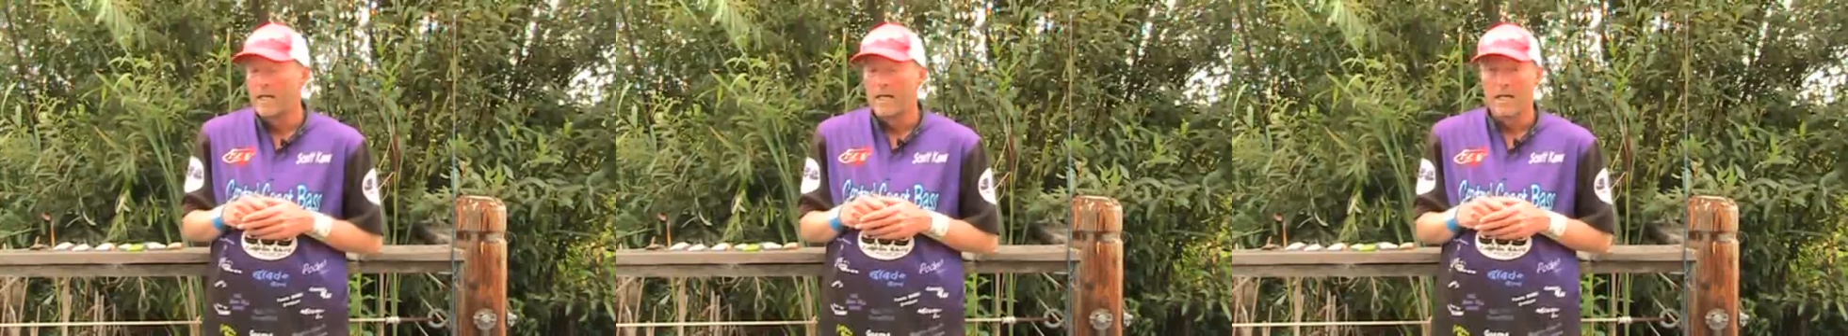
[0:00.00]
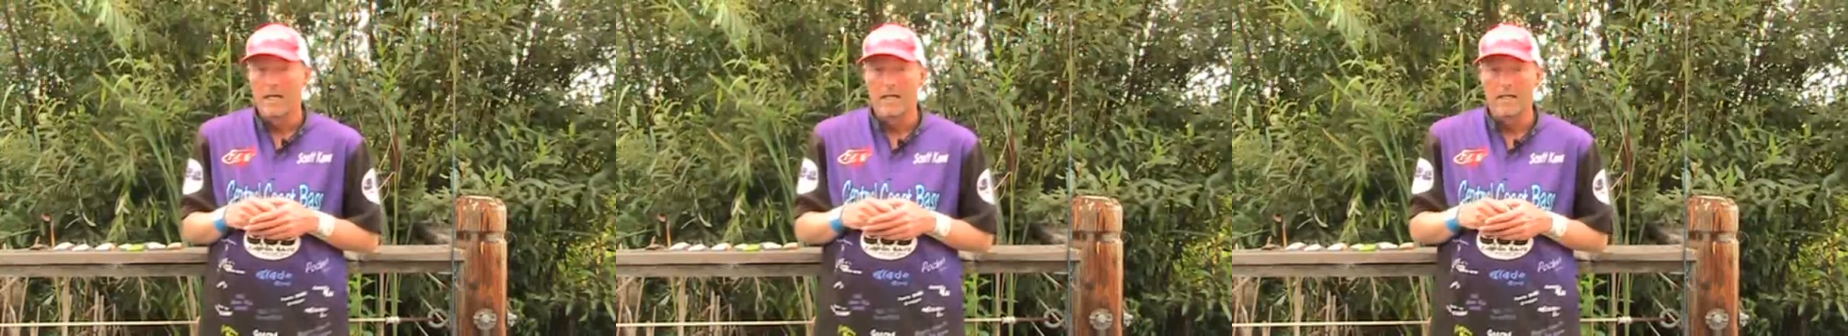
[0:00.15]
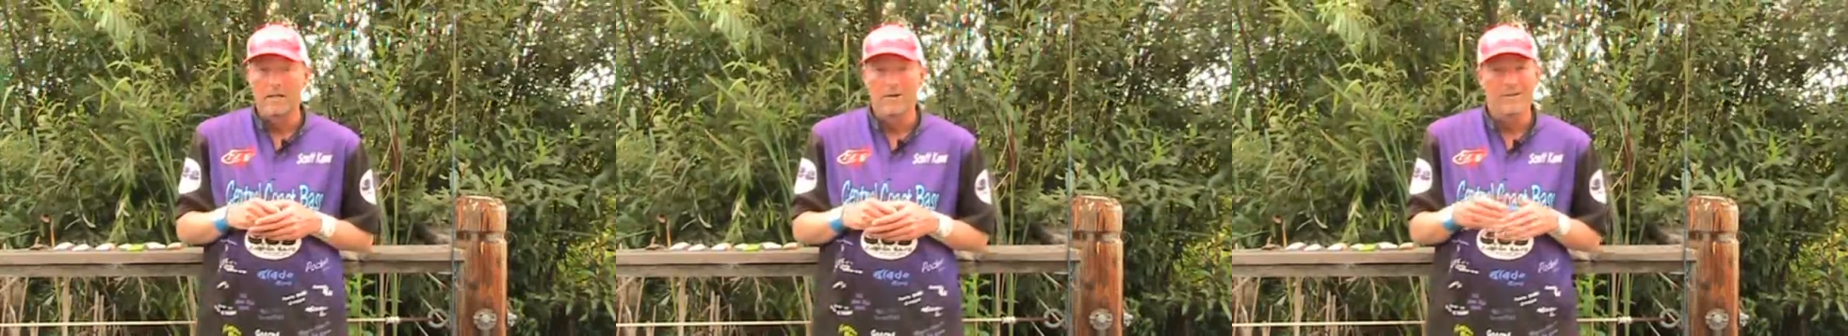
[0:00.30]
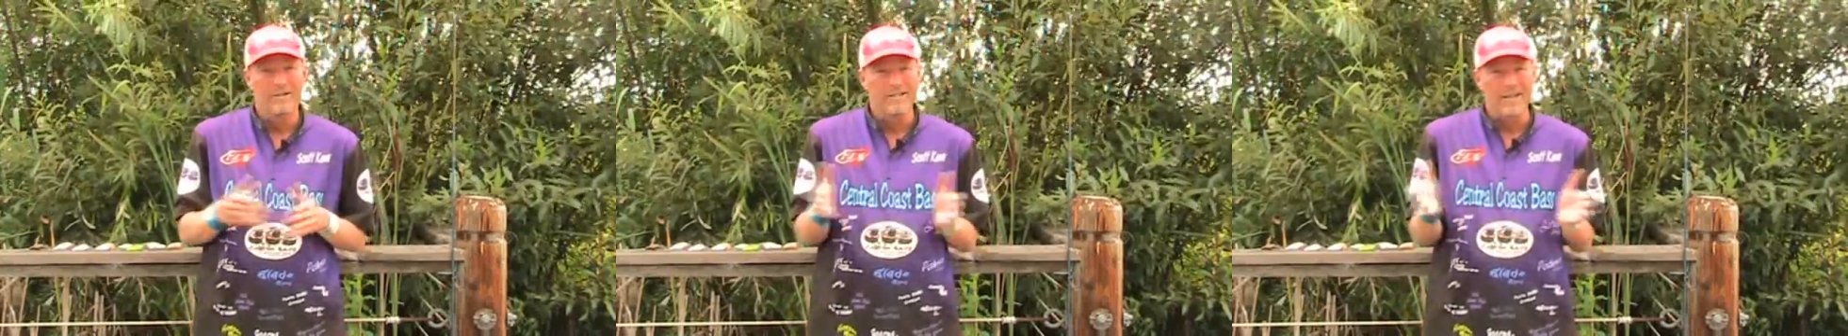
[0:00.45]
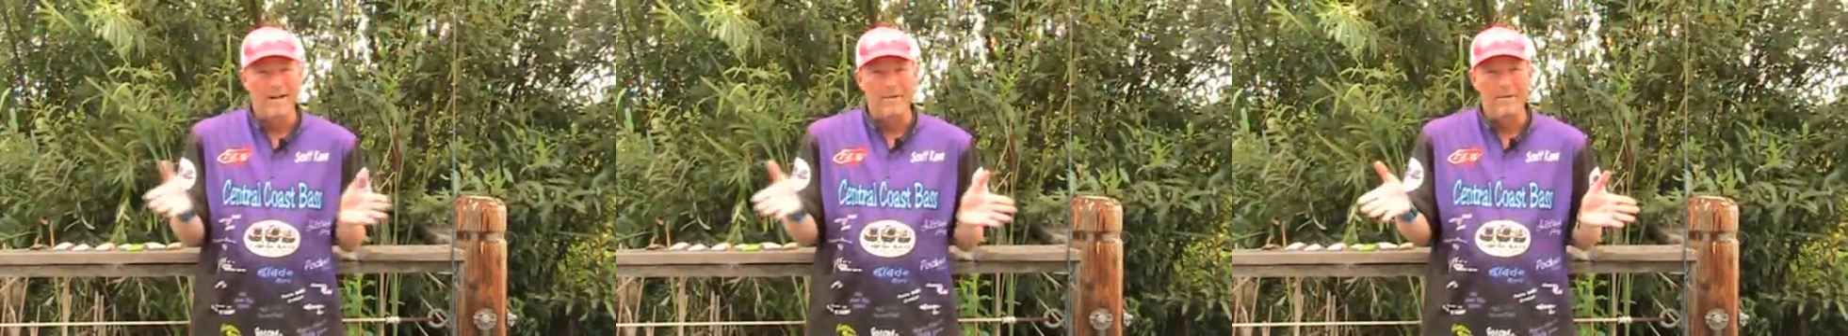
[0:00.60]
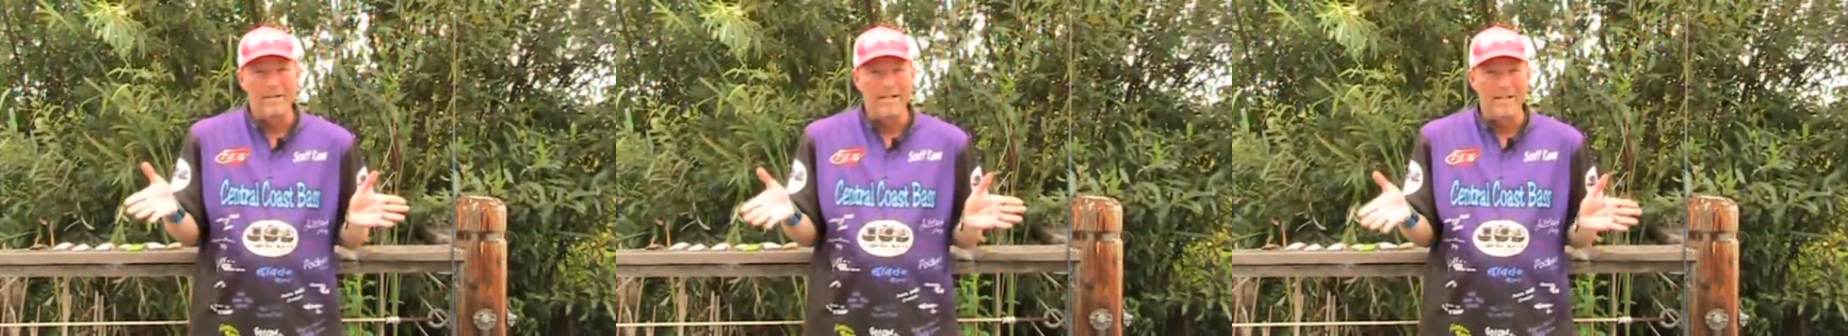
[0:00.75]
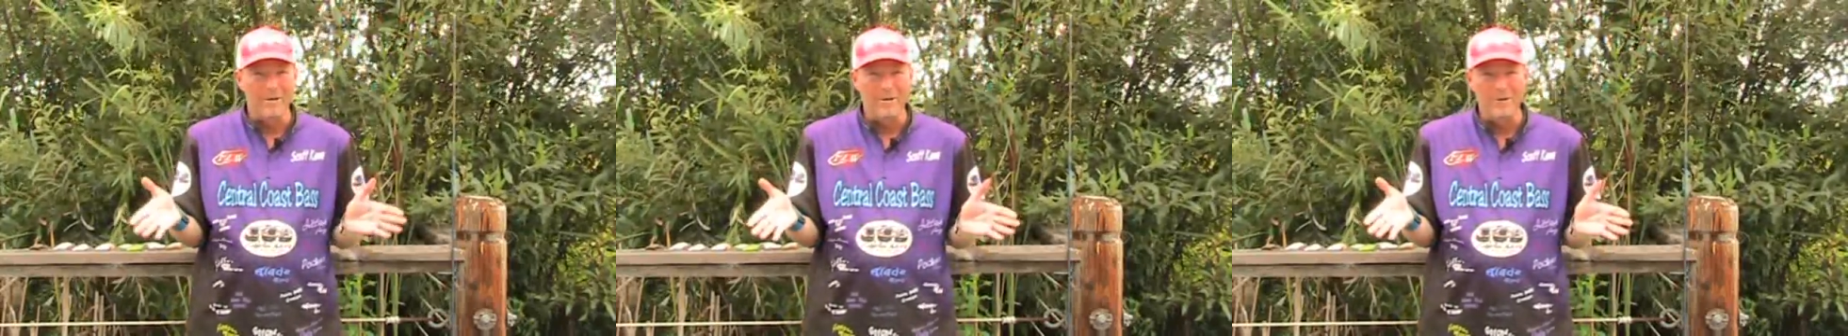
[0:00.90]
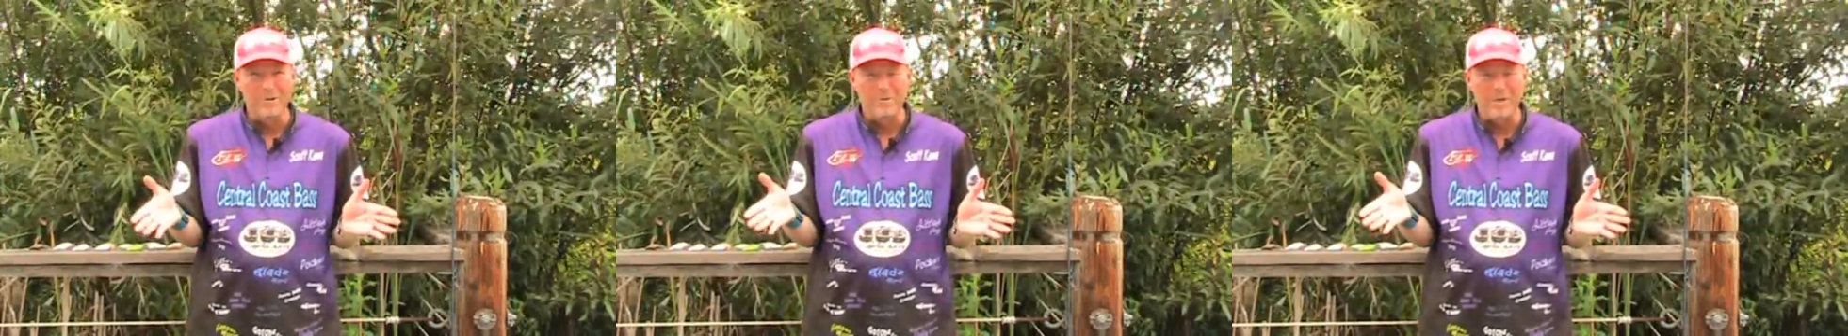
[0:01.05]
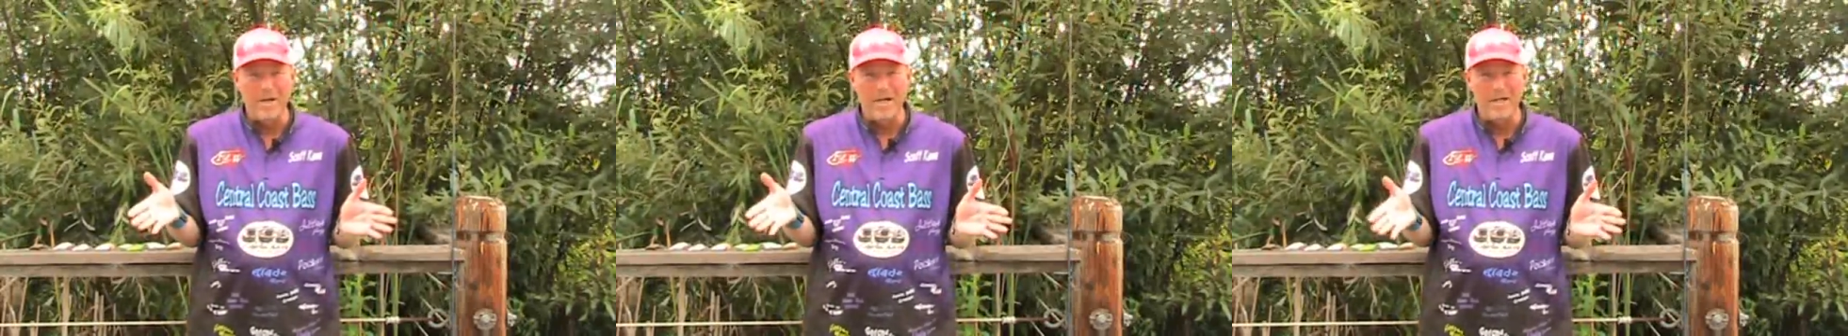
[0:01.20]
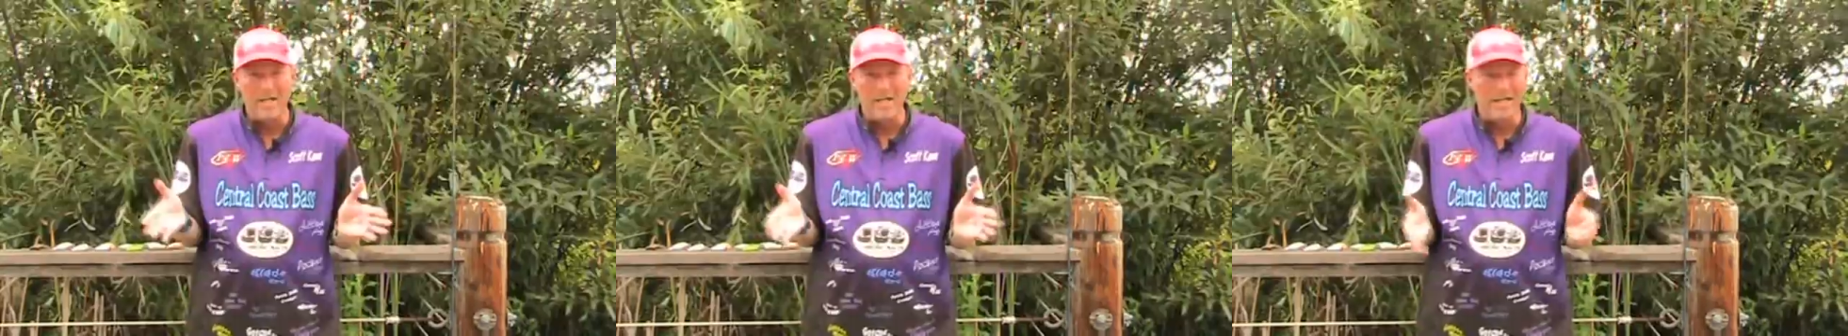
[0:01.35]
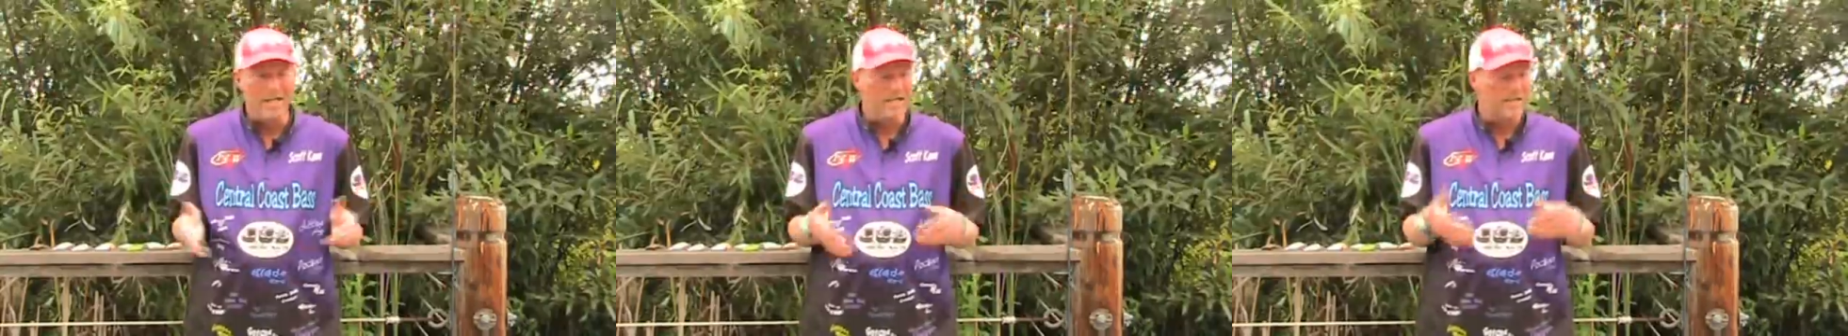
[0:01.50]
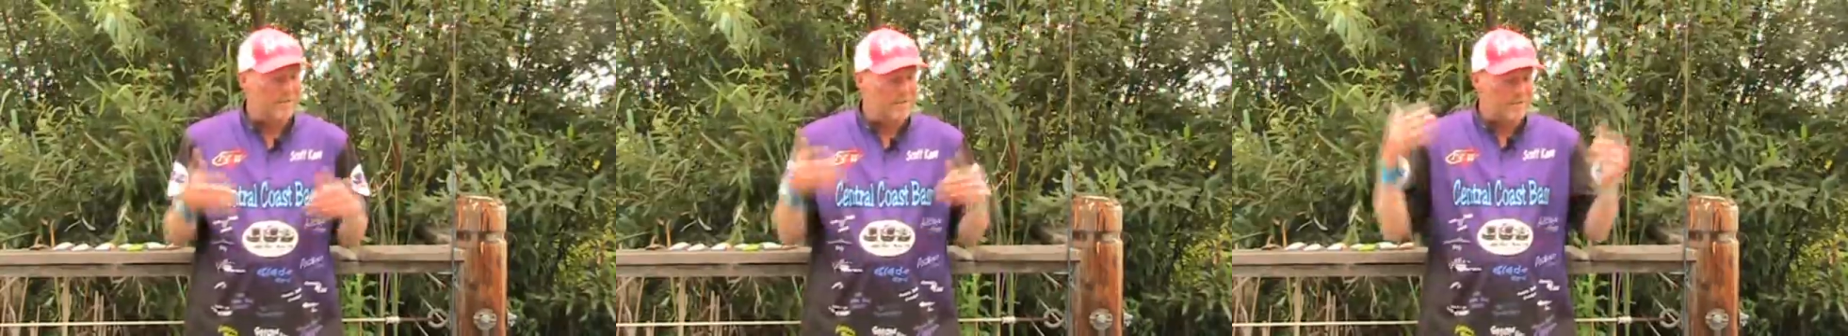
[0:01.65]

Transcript: The only time I don't do parallel